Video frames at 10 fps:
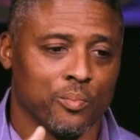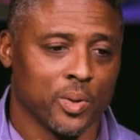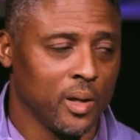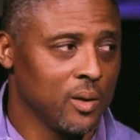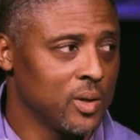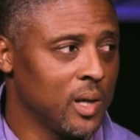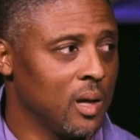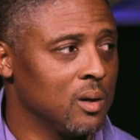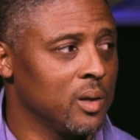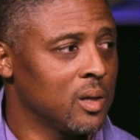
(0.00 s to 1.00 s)
play every
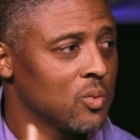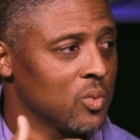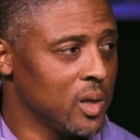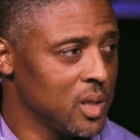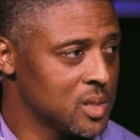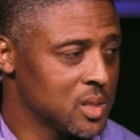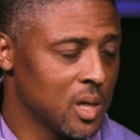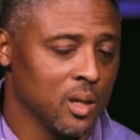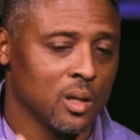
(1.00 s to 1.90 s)
down. He can run inside.